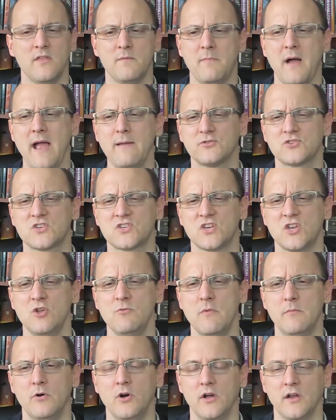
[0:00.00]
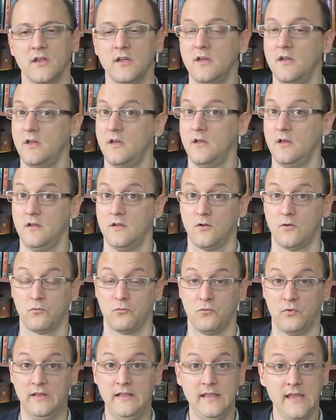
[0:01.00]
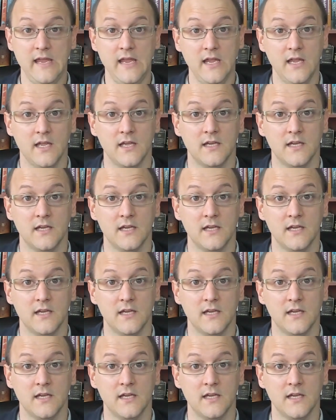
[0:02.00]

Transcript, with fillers: Well, the Bible's just a human book. Really?